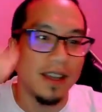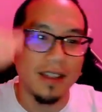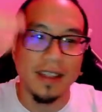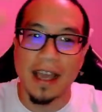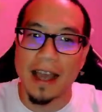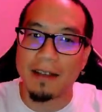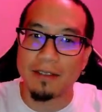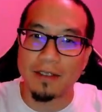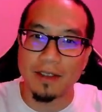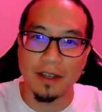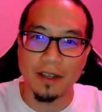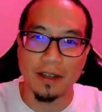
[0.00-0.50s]
They
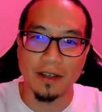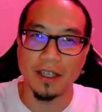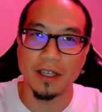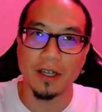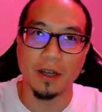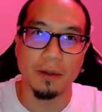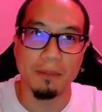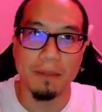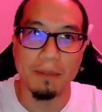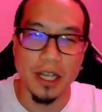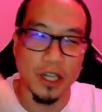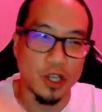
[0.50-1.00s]
have to,
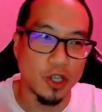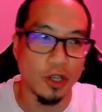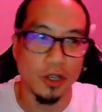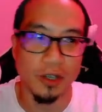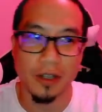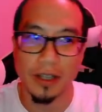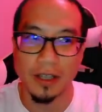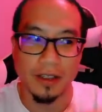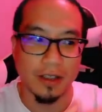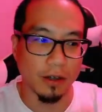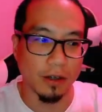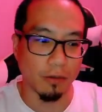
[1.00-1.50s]
make sure
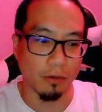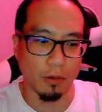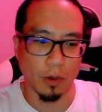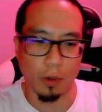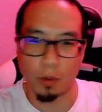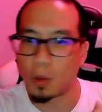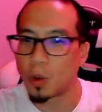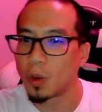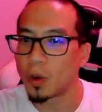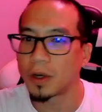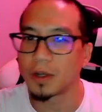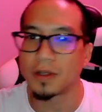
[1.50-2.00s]
that the
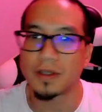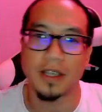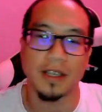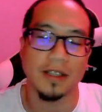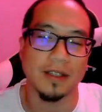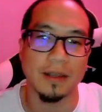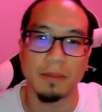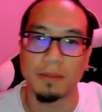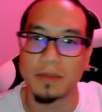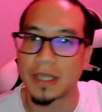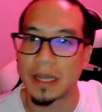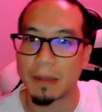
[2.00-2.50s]
reward
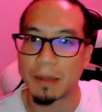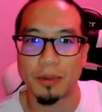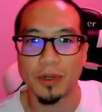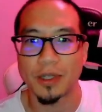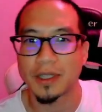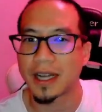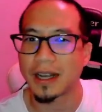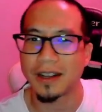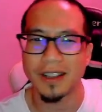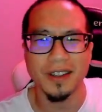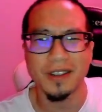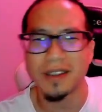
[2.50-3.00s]
systems get
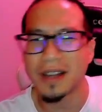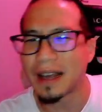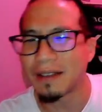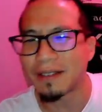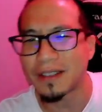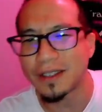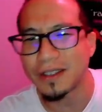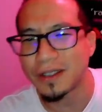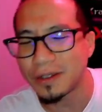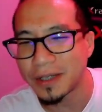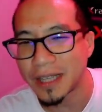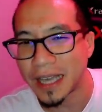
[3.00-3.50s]
pushed out. You don't have
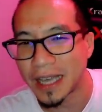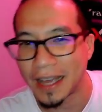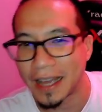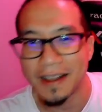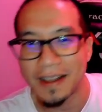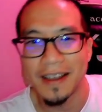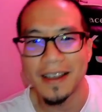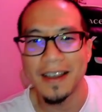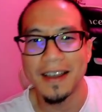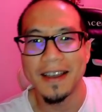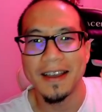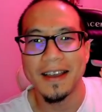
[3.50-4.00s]
to do that.
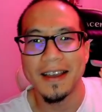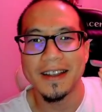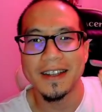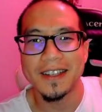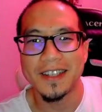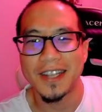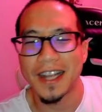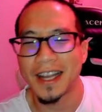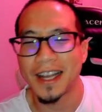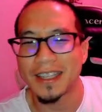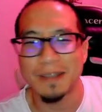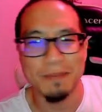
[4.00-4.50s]

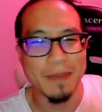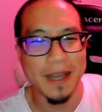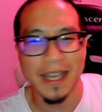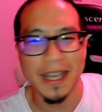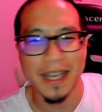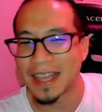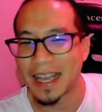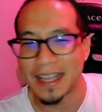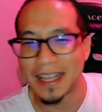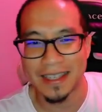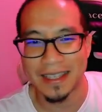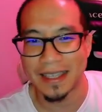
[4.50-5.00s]
Just make
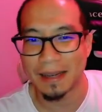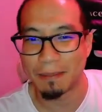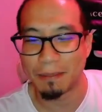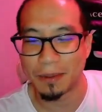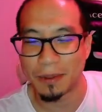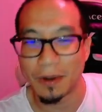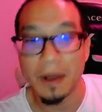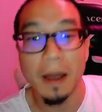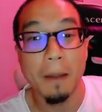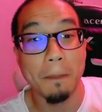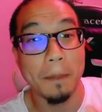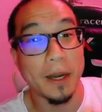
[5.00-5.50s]
it that
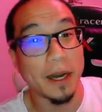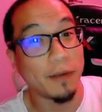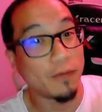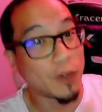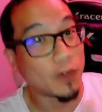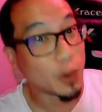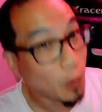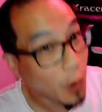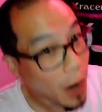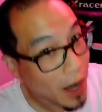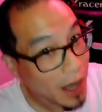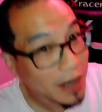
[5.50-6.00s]
simple. But if
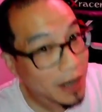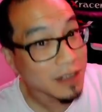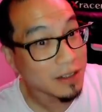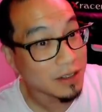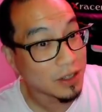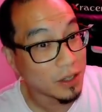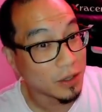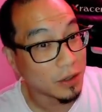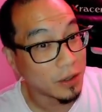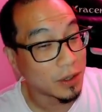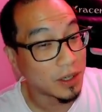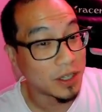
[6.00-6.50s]
you wanted
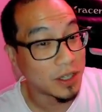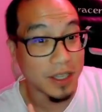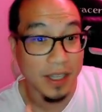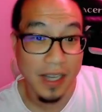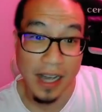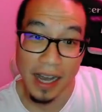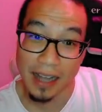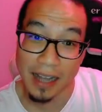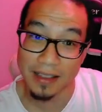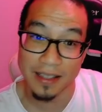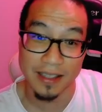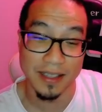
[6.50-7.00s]
to and you
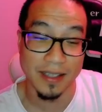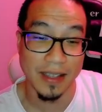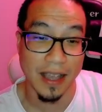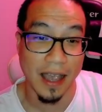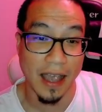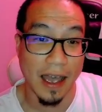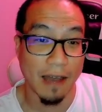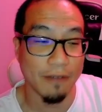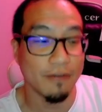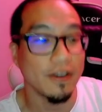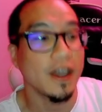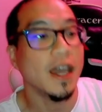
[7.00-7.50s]
got the
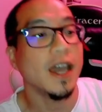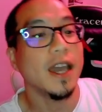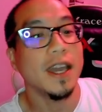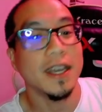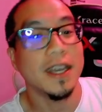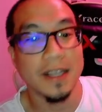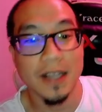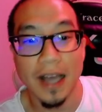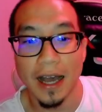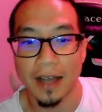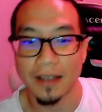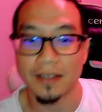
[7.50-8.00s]
staff,
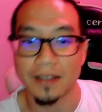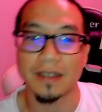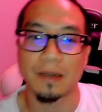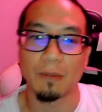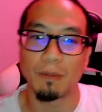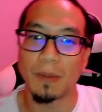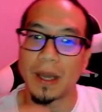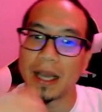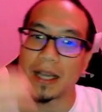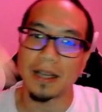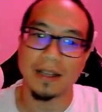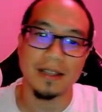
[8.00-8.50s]
yes,
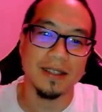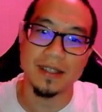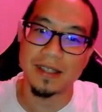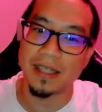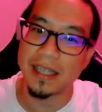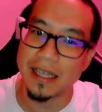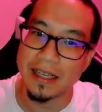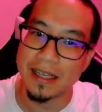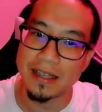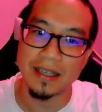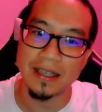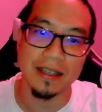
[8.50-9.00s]
make
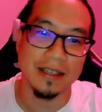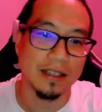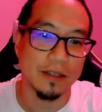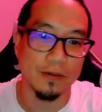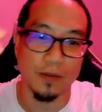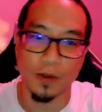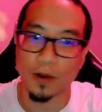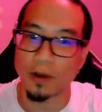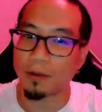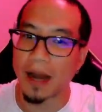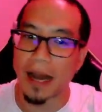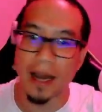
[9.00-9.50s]
seasons
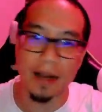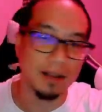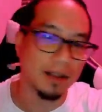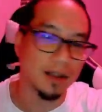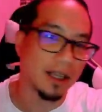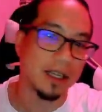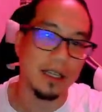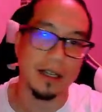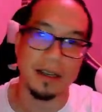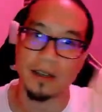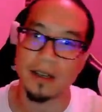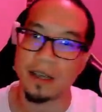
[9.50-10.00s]
for rank
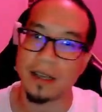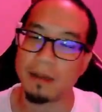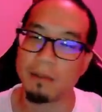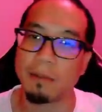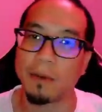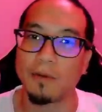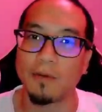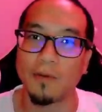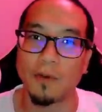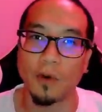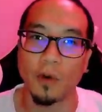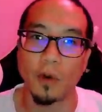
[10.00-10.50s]
like it did
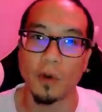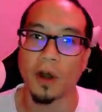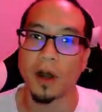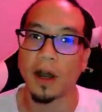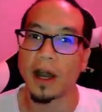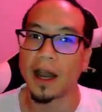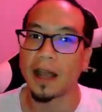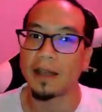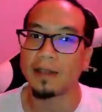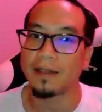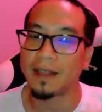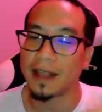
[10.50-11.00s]

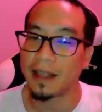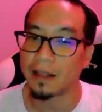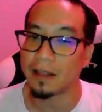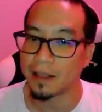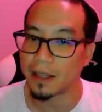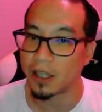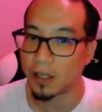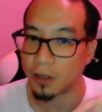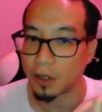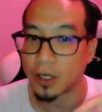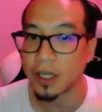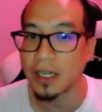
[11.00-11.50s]
before,
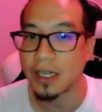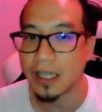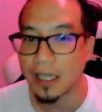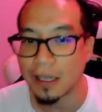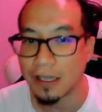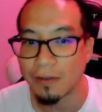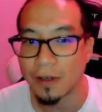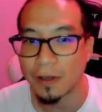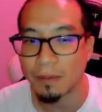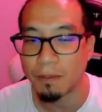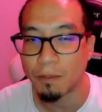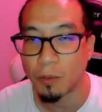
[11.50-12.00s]
and you're going to
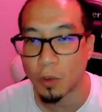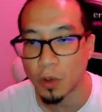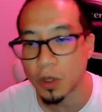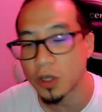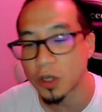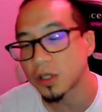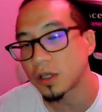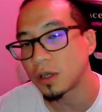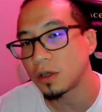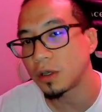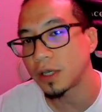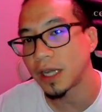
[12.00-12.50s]
even more
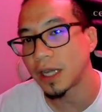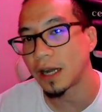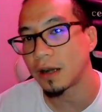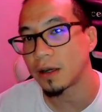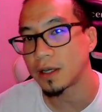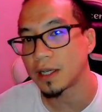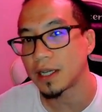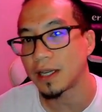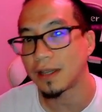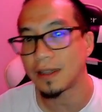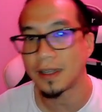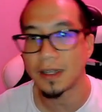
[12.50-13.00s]
so
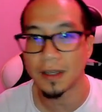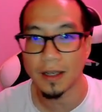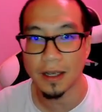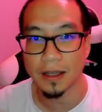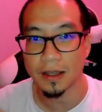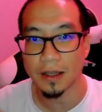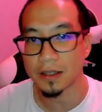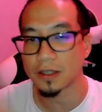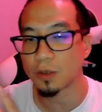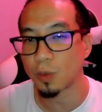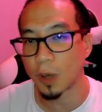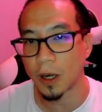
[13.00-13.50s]
guarantee that you get
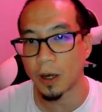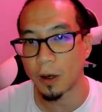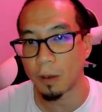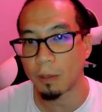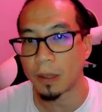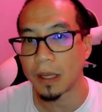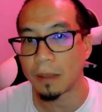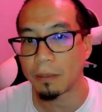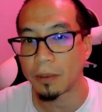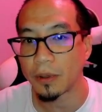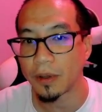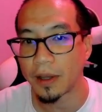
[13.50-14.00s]
the sweatier
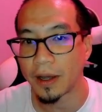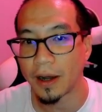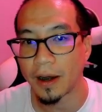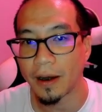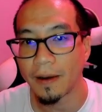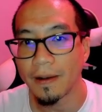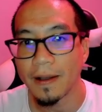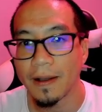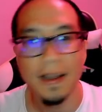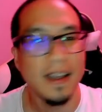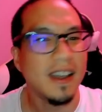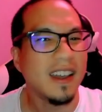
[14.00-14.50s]
people
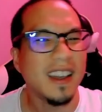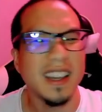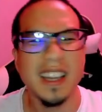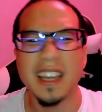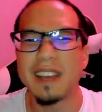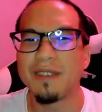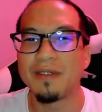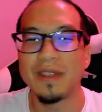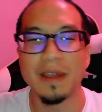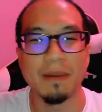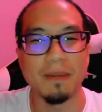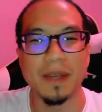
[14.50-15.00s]
there.
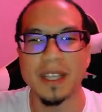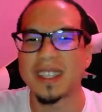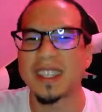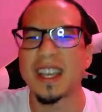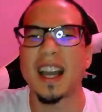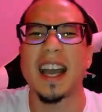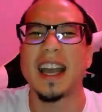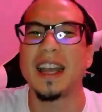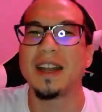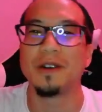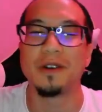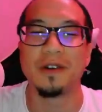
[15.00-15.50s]
Give them a
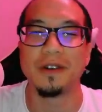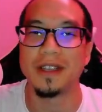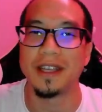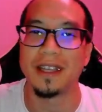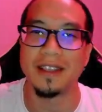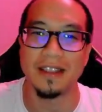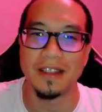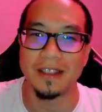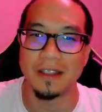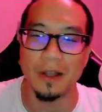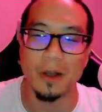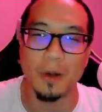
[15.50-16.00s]
title
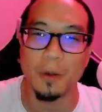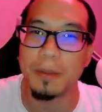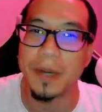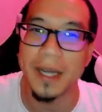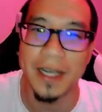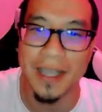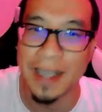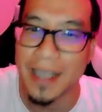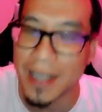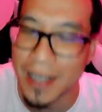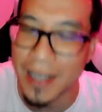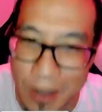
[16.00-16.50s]
that
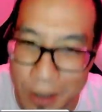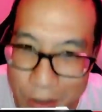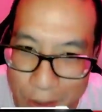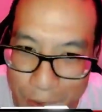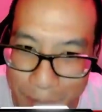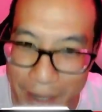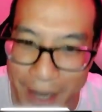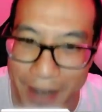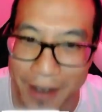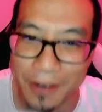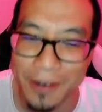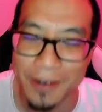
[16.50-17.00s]
nobody cares
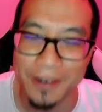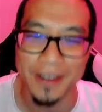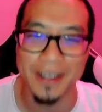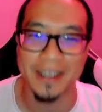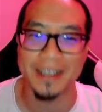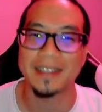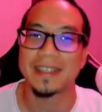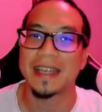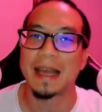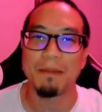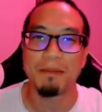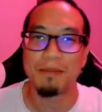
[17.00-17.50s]
about
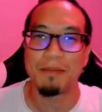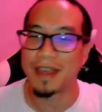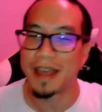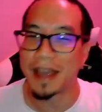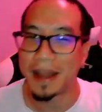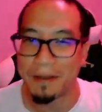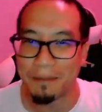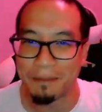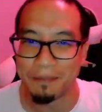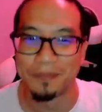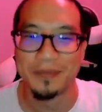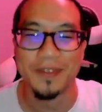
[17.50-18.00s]
except
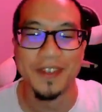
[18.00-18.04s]
them.